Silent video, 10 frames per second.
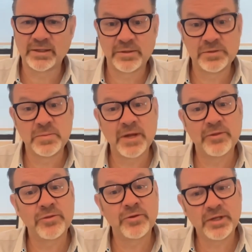And there's
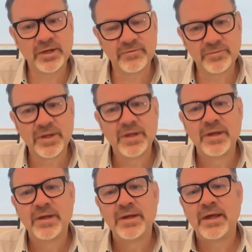about 30 of them.
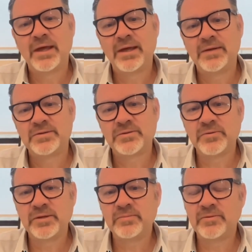And so
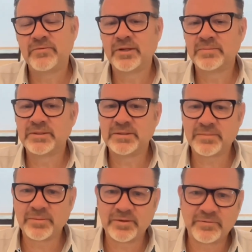we developed a
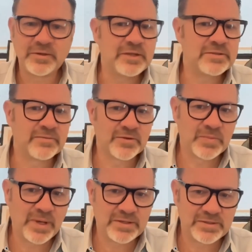template for each of those
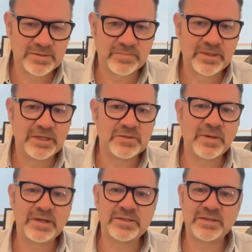pages, but each
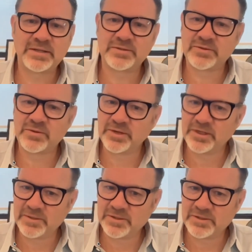page has its own
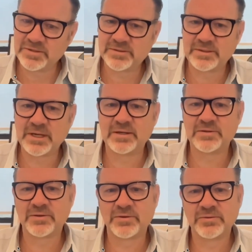images and its
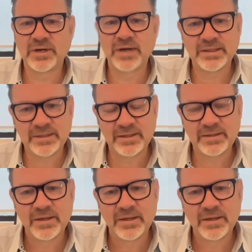own content.